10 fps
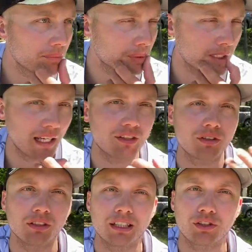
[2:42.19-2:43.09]

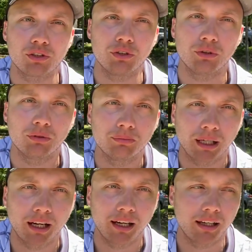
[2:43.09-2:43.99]
potential issue
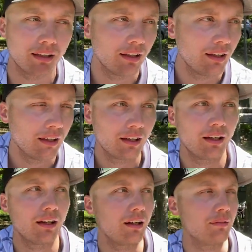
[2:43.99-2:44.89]
by
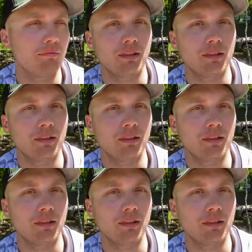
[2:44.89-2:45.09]
uh,